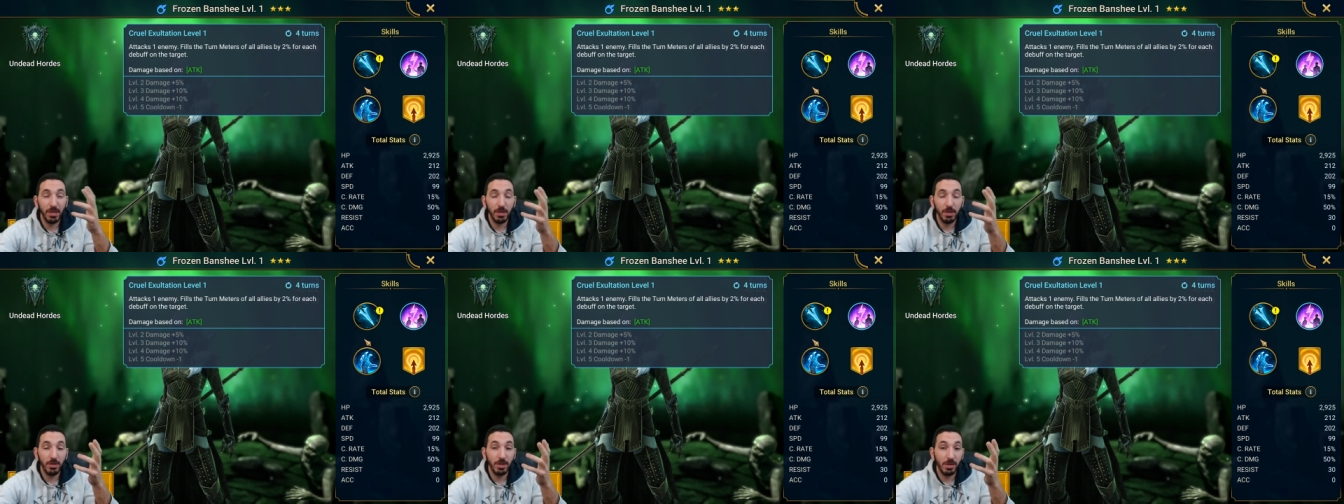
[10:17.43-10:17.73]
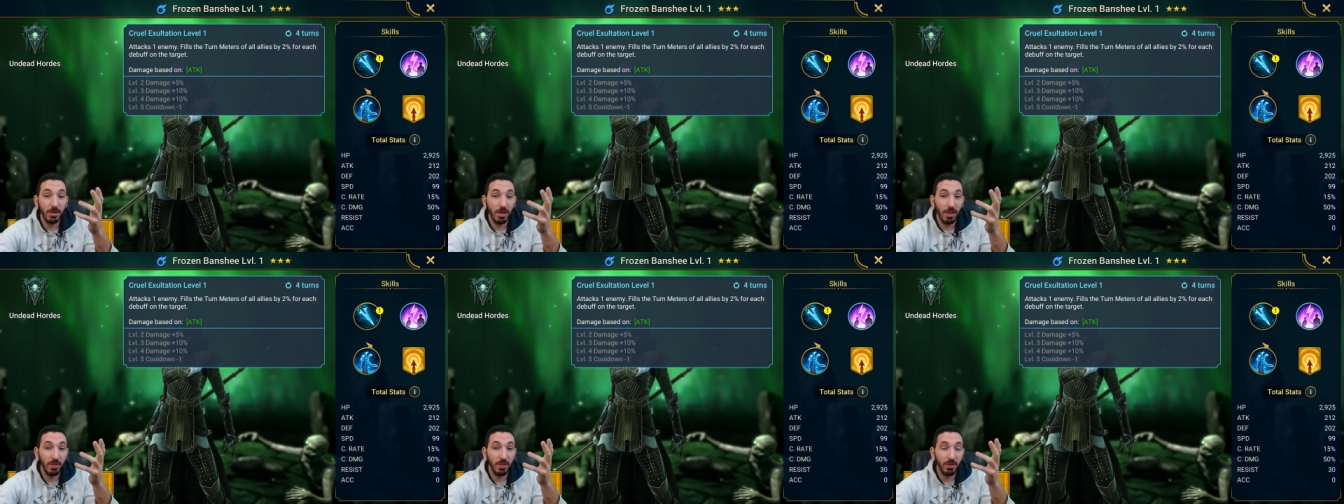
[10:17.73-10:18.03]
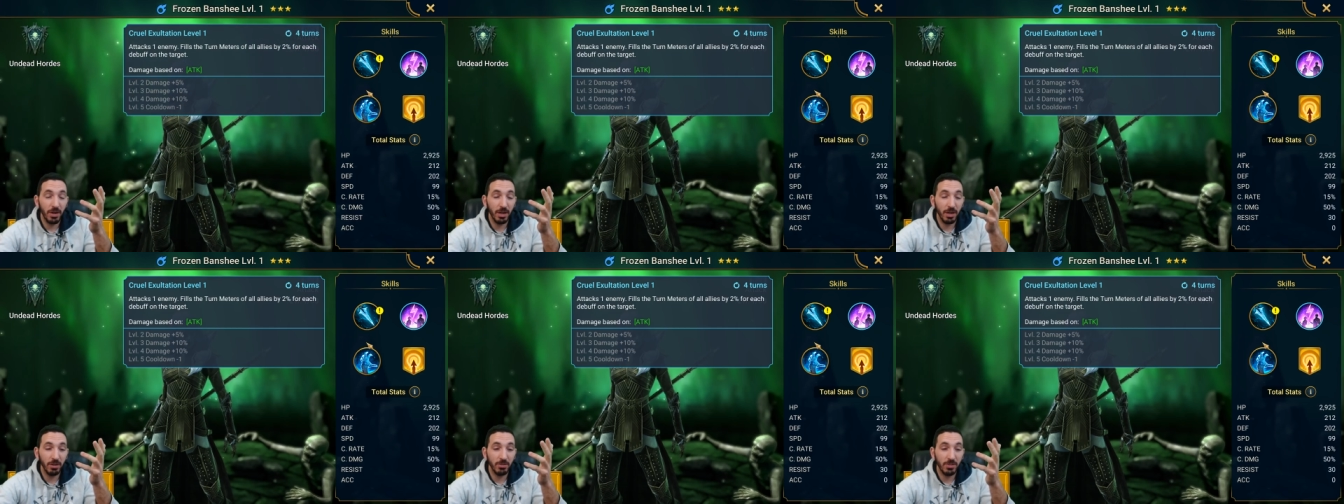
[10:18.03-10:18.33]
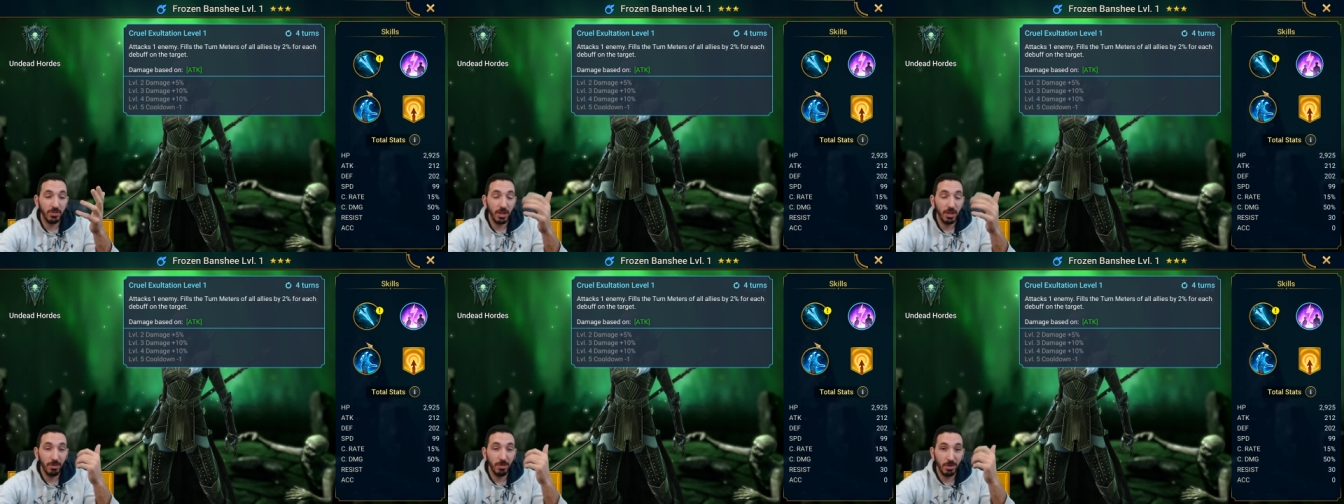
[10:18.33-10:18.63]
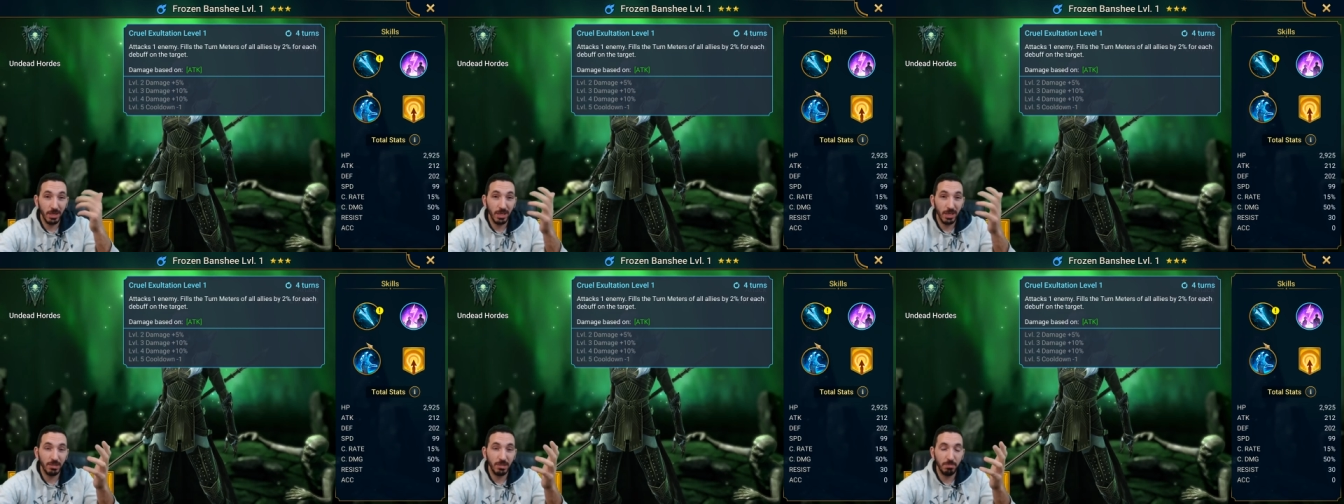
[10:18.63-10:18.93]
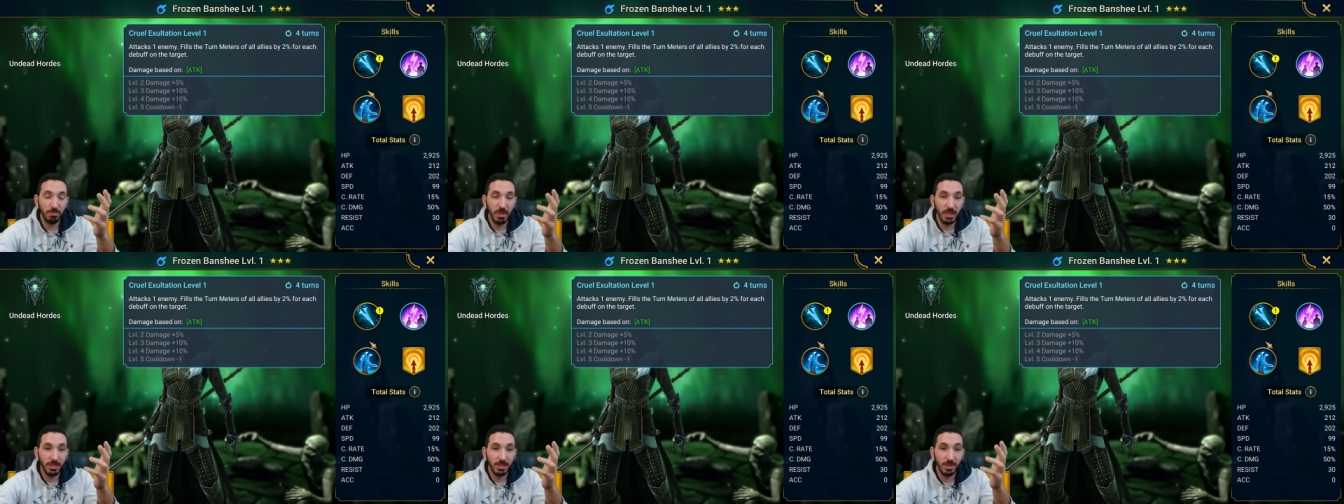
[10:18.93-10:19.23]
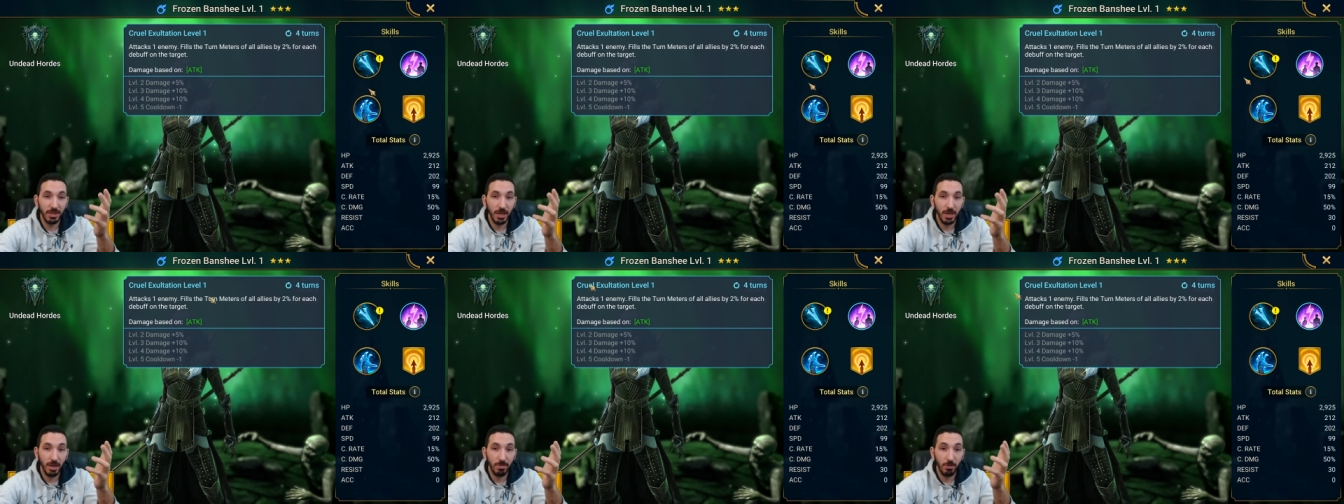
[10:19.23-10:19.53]
good in other kind of setup and a speed
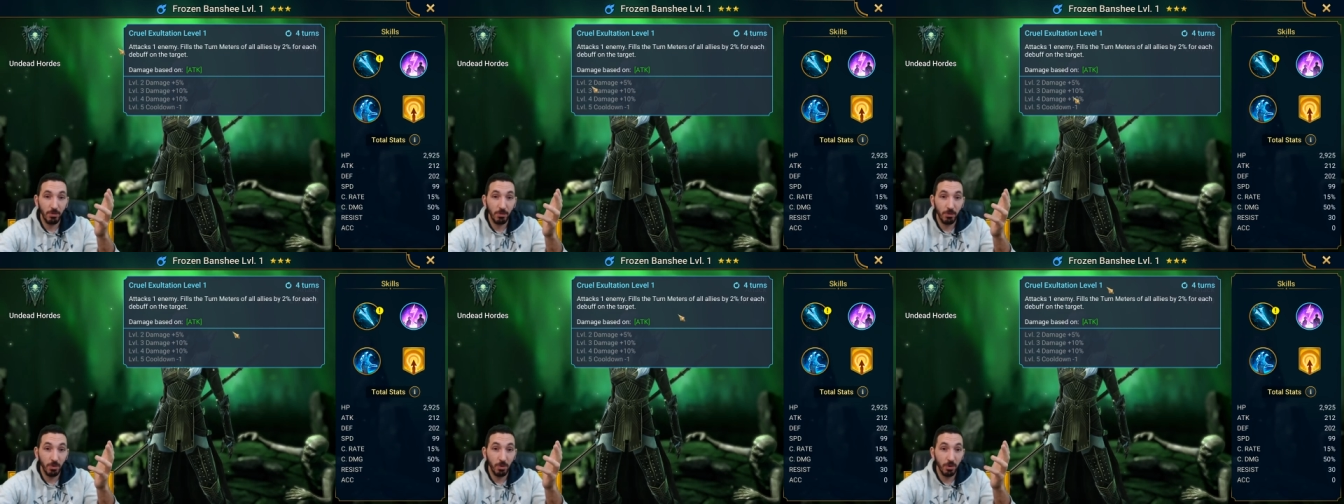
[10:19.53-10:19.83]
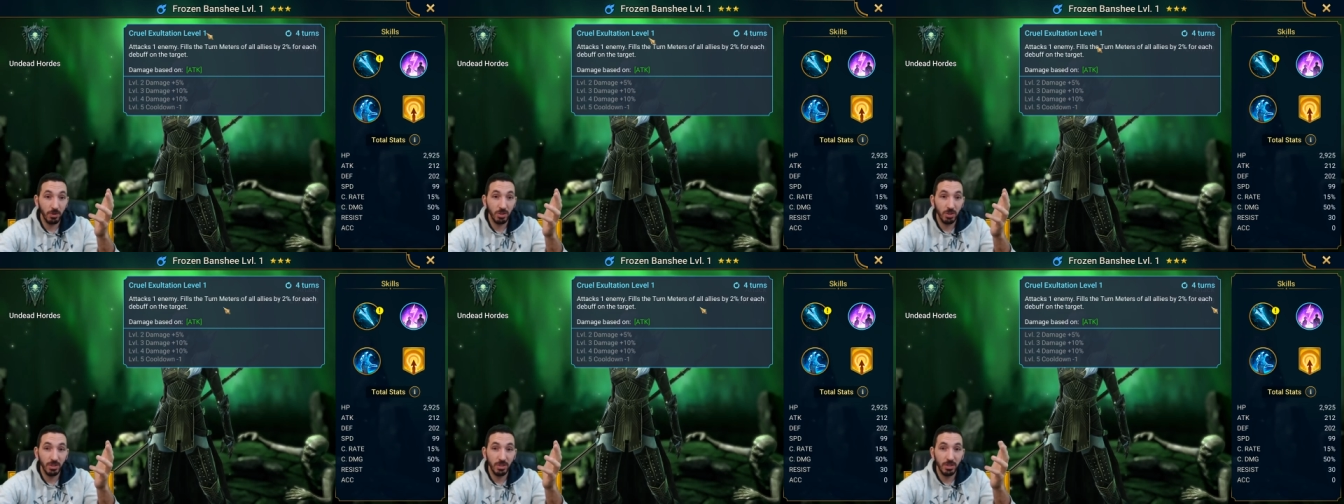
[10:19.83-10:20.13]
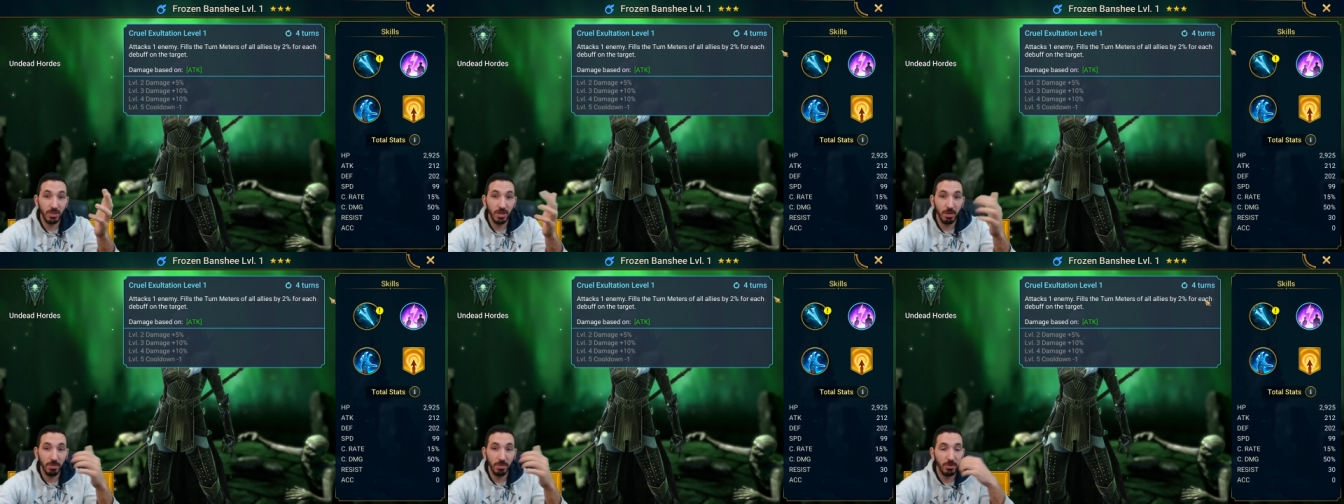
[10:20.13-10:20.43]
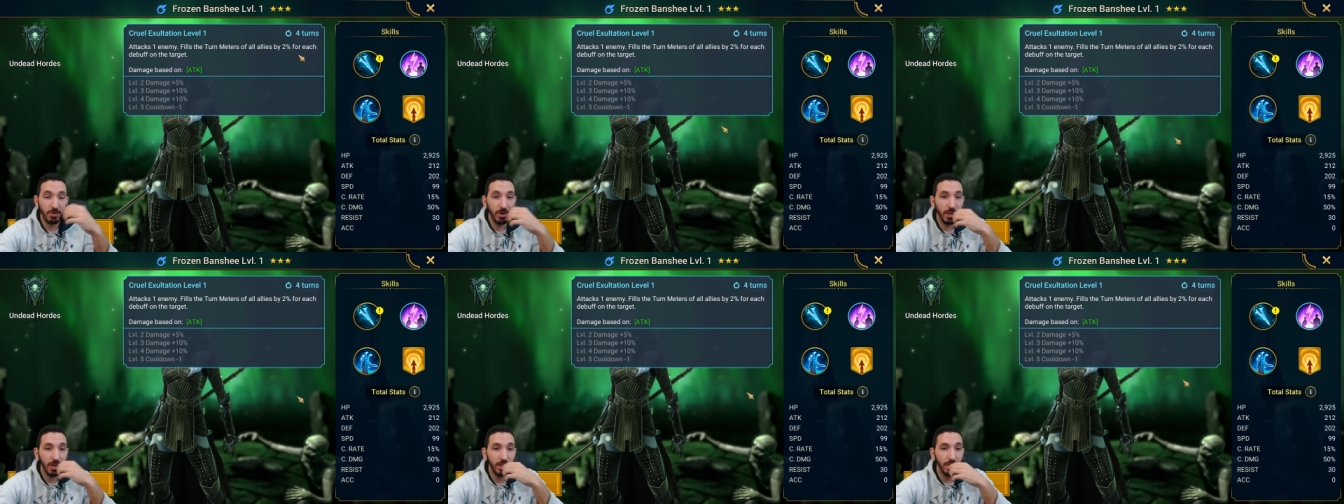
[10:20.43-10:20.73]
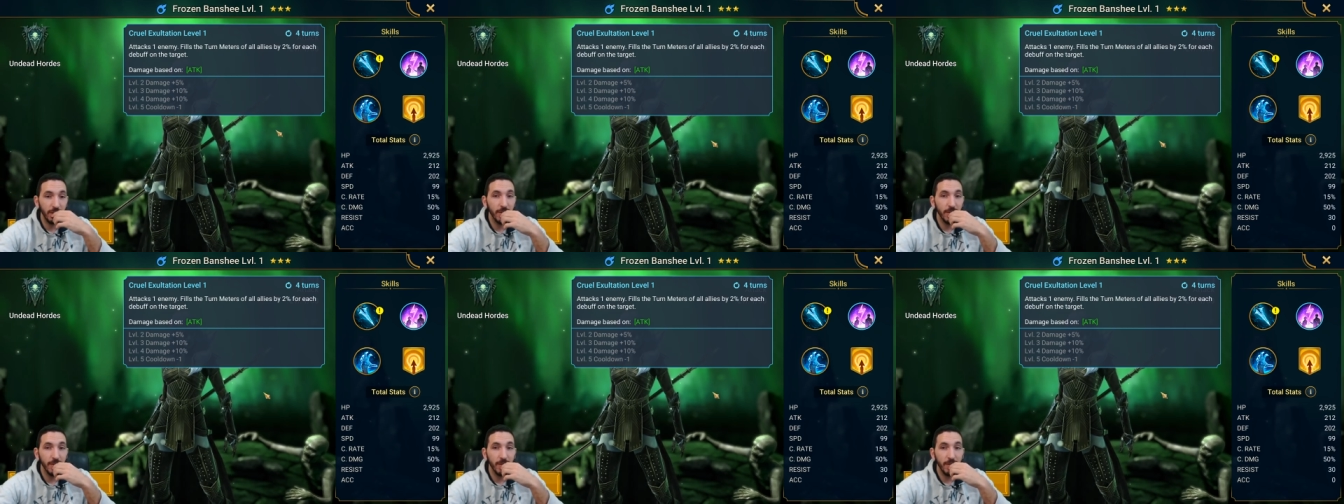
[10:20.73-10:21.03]
setup. Of course, she's gonna be great.